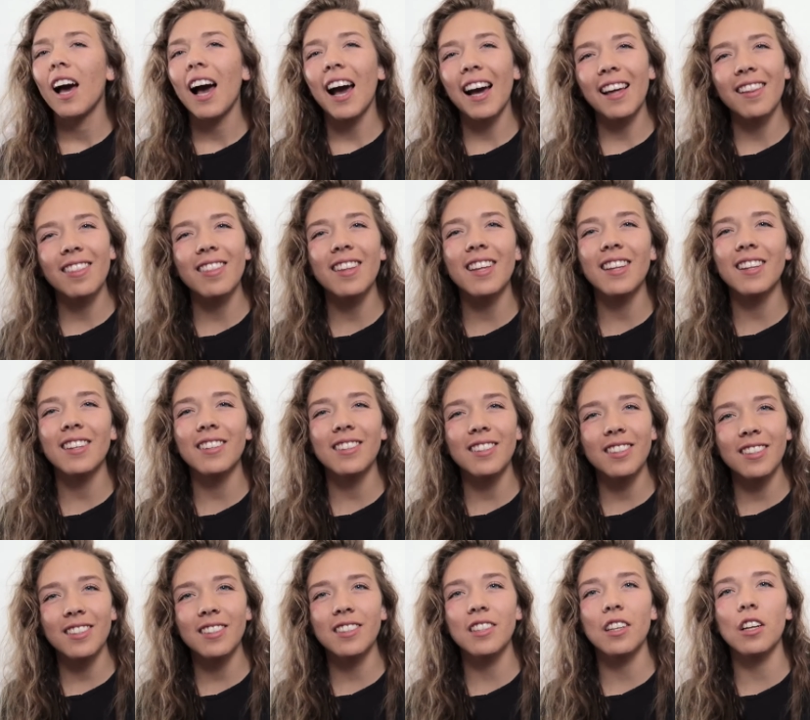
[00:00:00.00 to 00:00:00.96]
I think
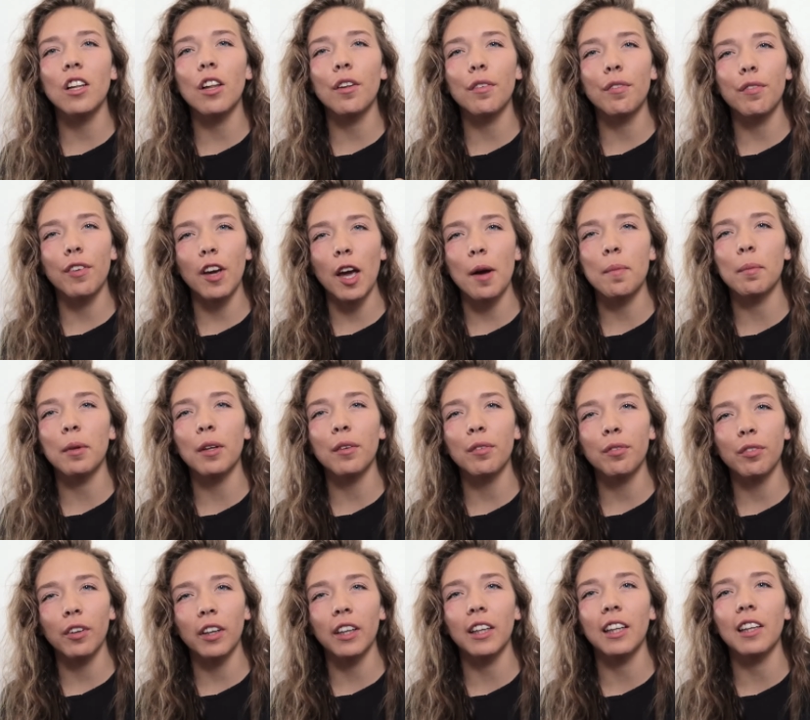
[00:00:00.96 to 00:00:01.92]
this is still a
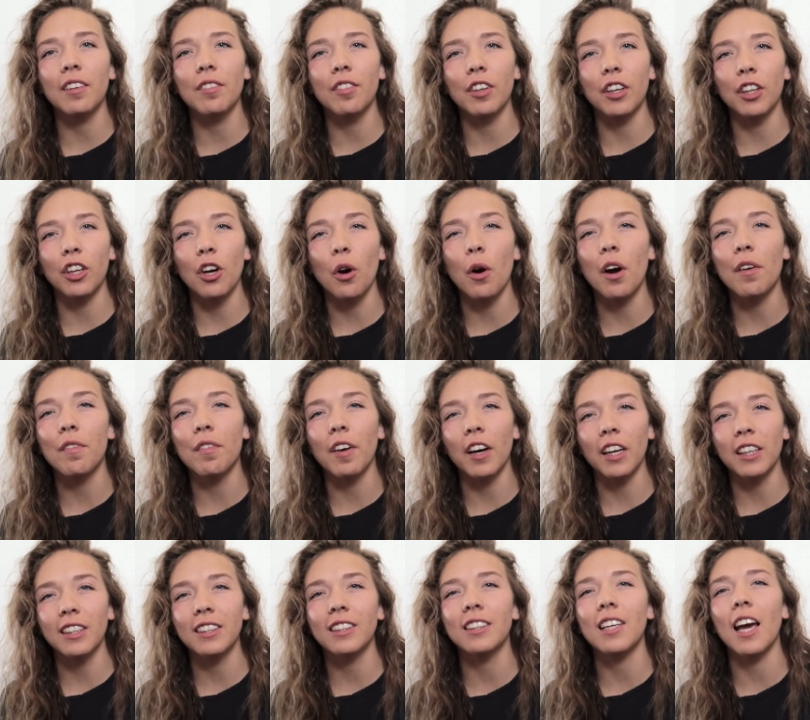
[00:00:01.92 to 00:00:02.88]
family-friendly video if
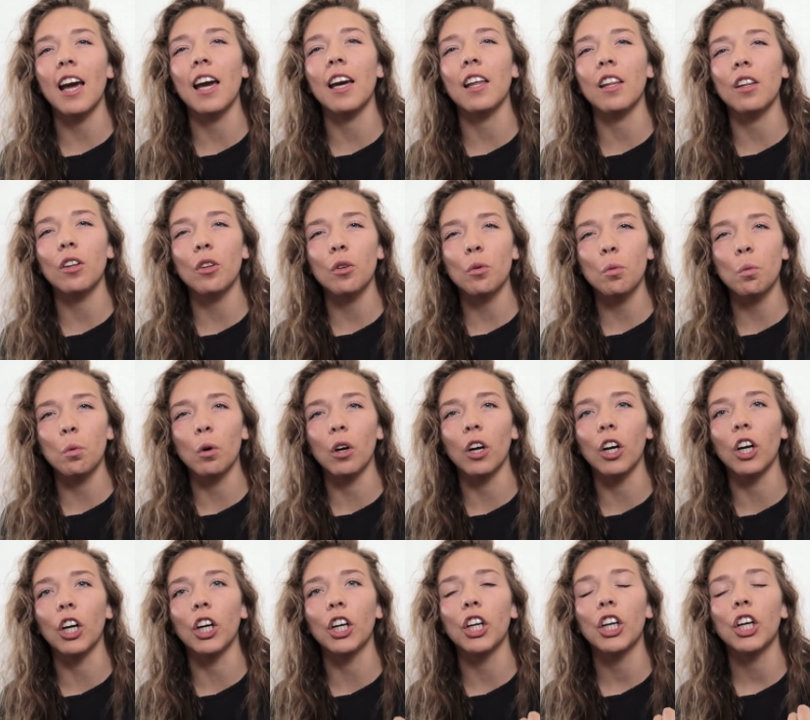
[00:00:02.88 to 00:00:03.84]
I say the
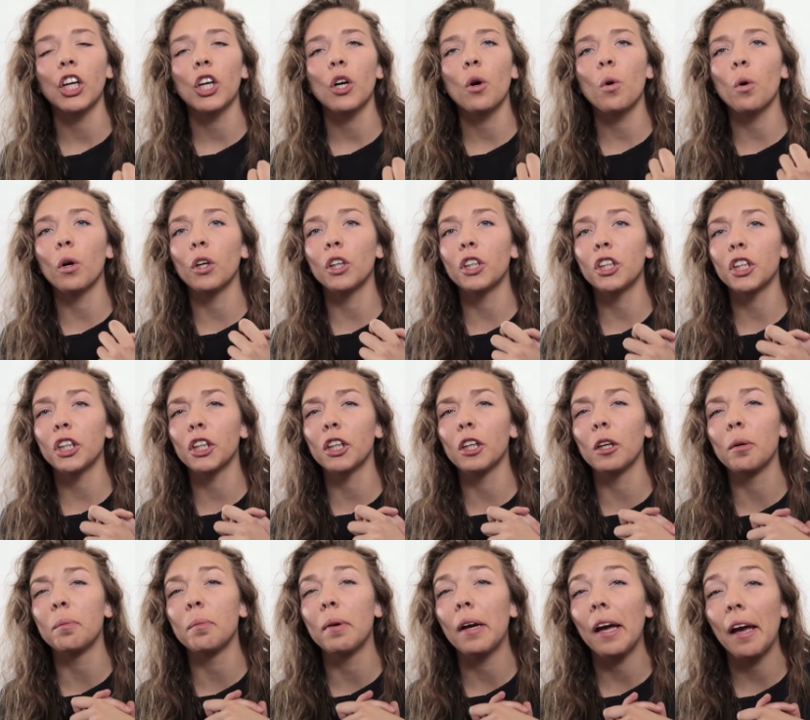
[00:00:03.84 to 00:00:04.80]
word or
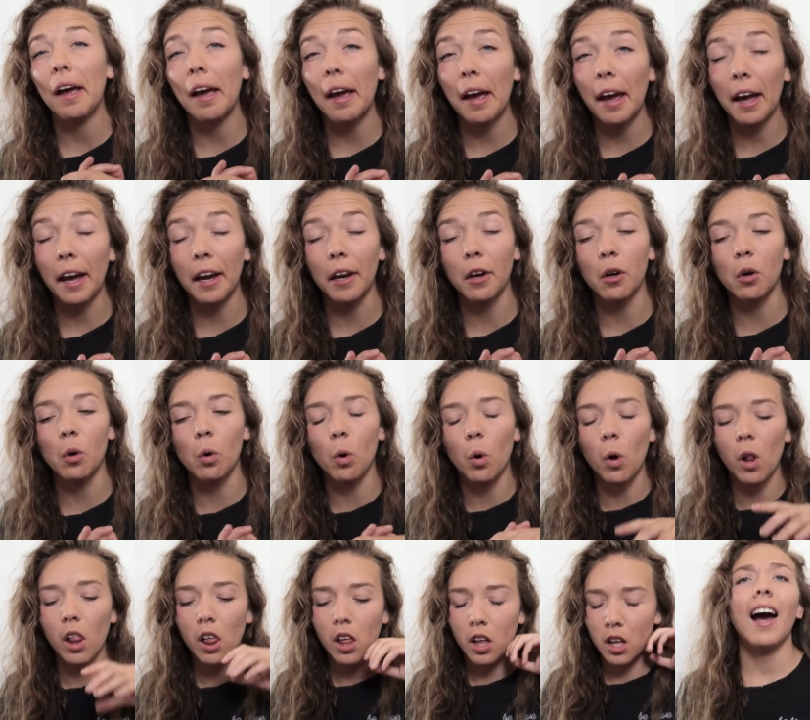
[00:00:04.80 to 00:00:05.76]
term
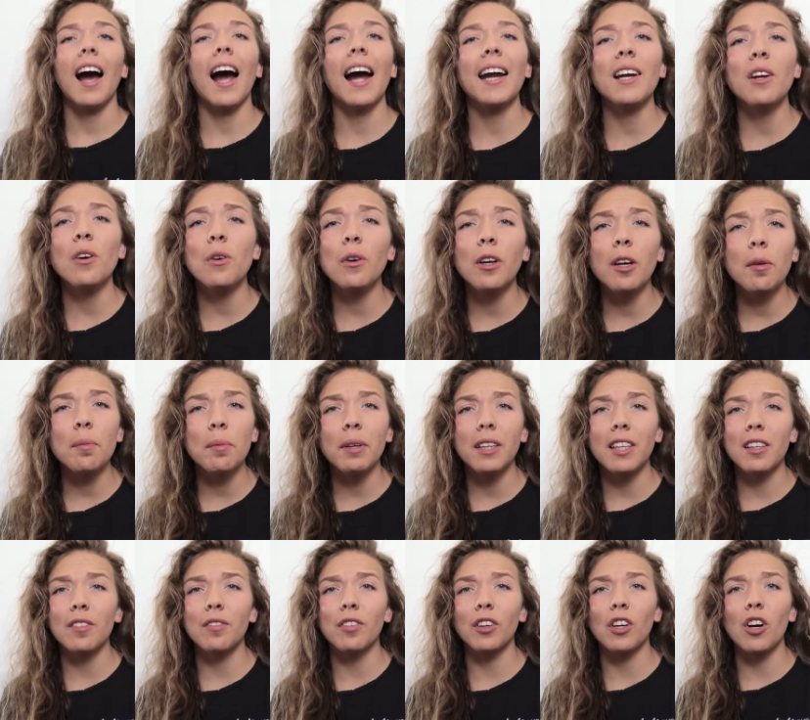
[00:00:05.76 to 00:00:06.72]
a-hole. I know it can be
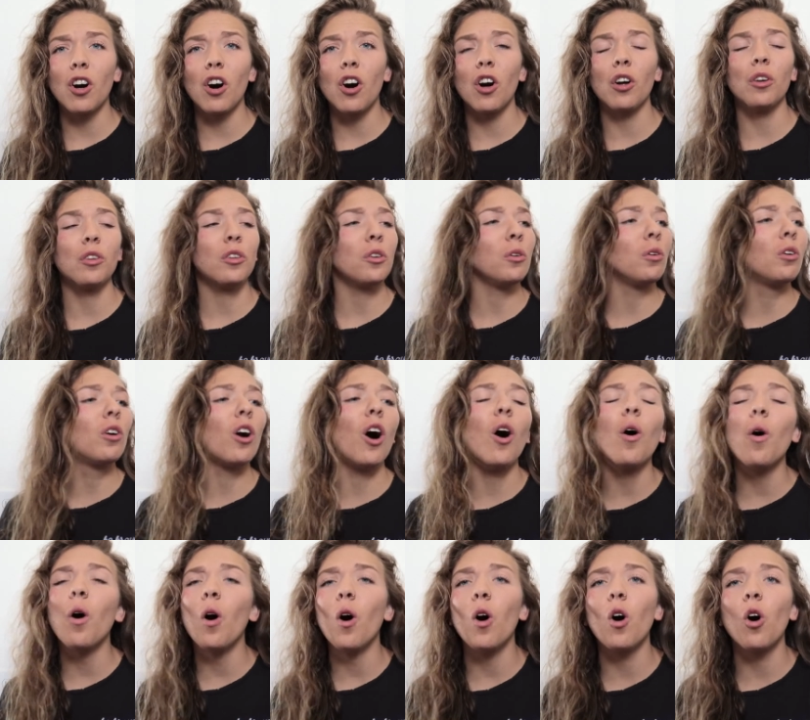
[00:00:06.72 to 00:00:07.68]
difficult. You
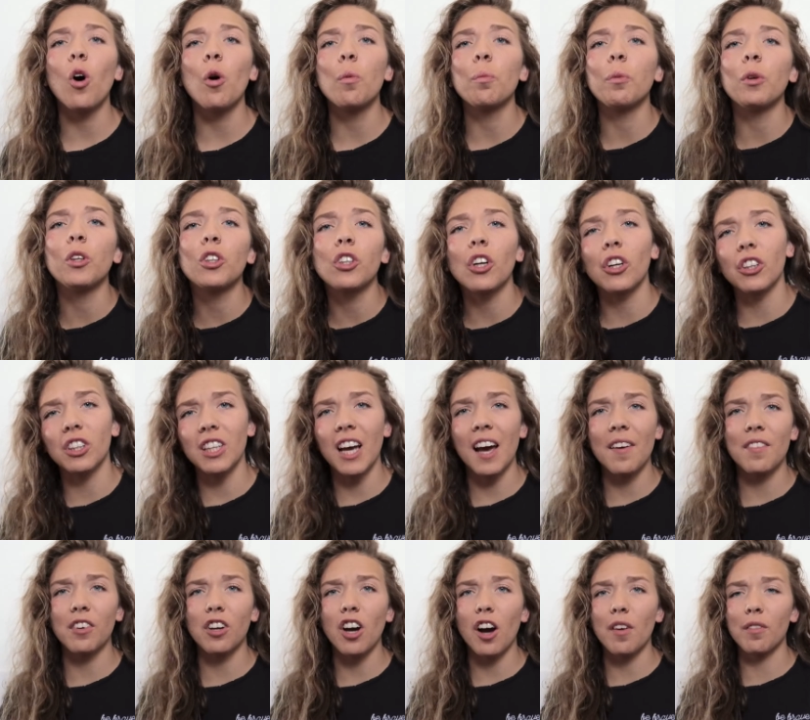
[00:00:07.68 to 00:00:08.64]
go home, you start to
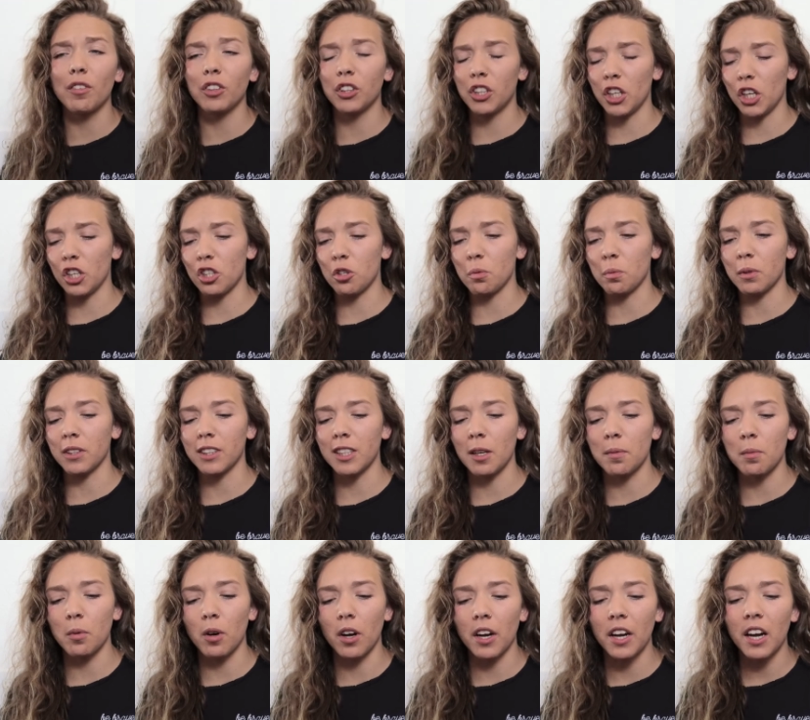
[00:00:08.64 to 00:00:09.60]
have a conversation with
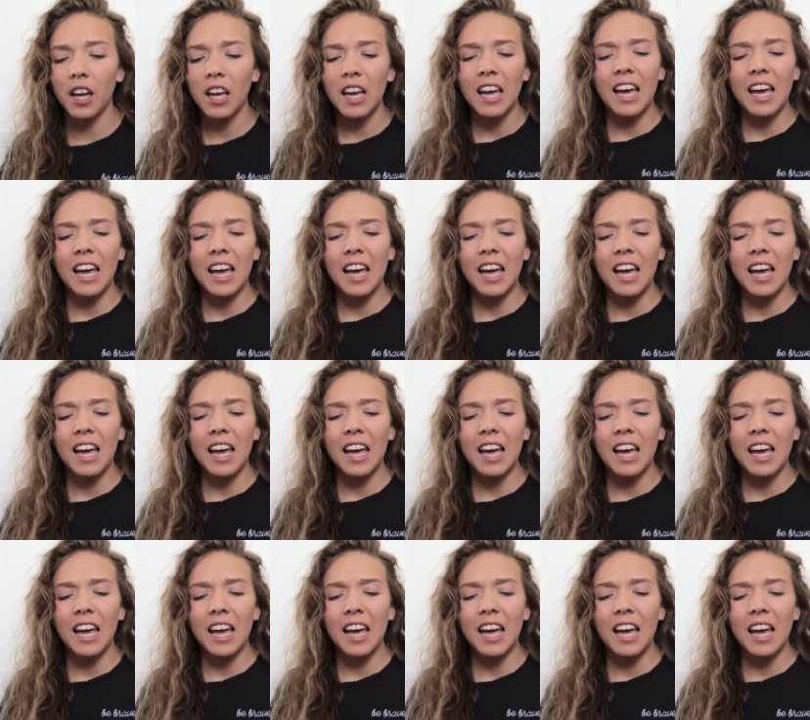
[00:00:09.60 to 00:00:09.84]
someone